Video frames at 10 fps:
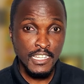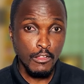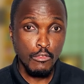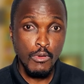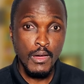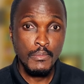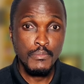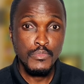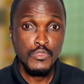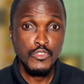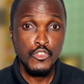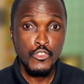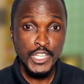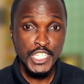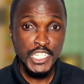Telegram to
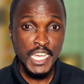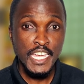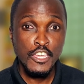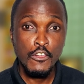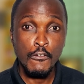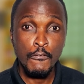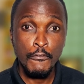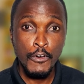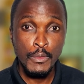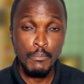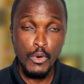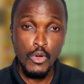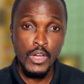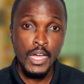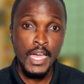recheck your phone
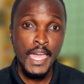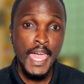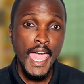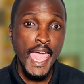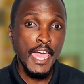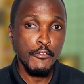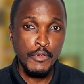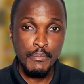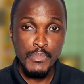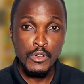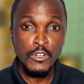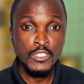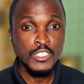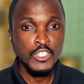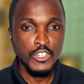book and
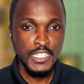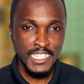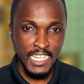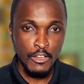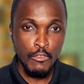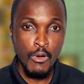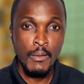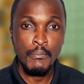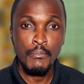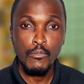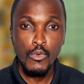rebuild your Telegram